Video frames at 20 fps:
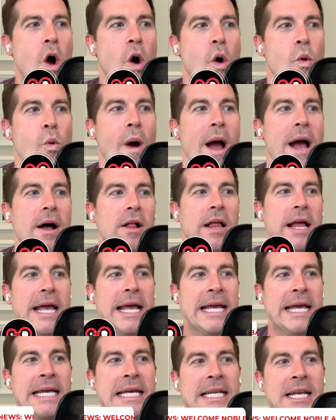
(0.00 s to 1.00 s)
Well,
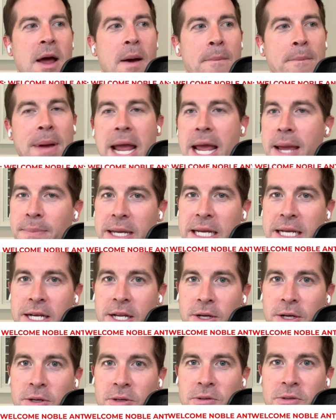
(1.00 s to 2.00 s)
in baby
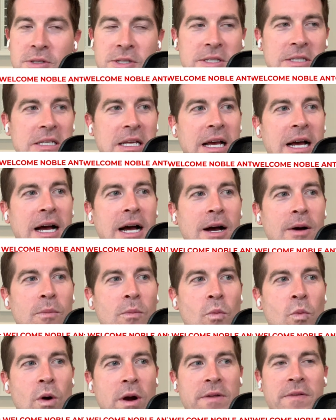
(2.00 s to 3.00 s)
news, um,
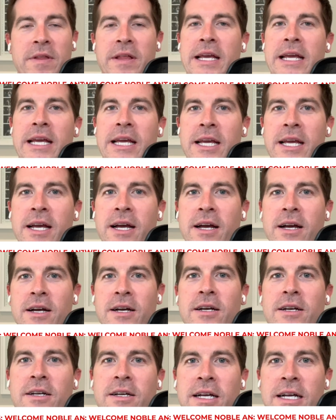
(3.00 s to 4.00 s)
one of the
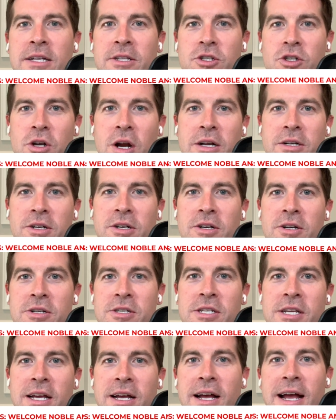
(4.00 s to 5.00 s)
instructors
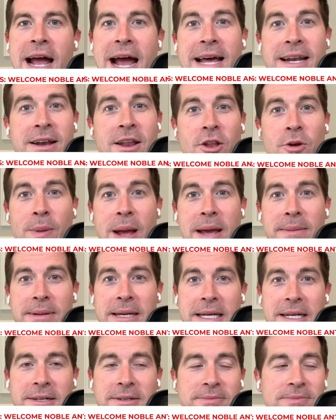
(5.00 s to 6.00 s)
uh, had another
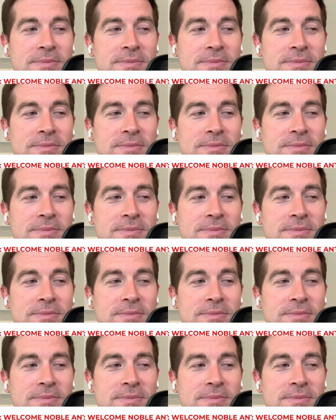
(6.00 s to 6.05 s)
baby.